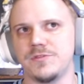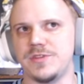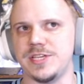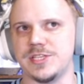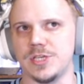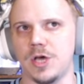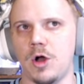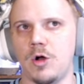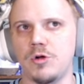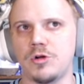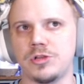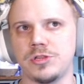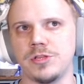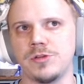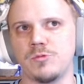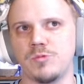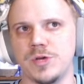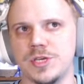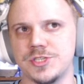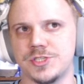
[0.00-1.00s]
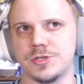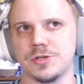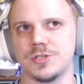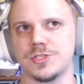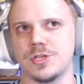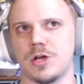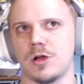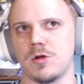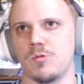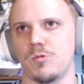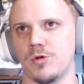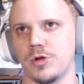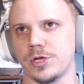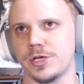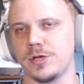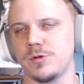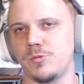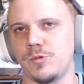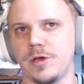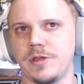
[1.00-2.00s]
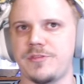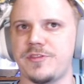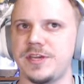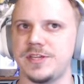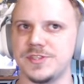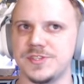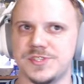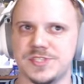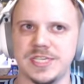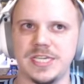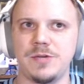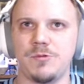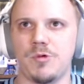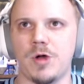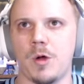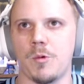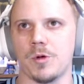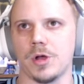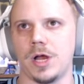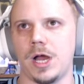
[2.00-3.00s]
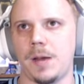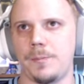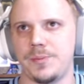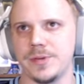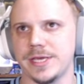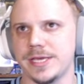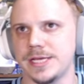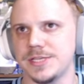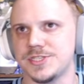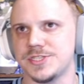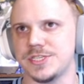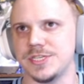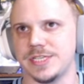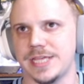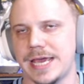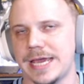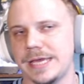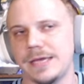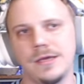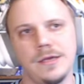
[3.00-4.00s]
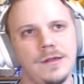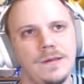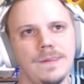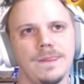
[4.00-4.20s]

these Oakland Wizards are working with and see what we're up against today.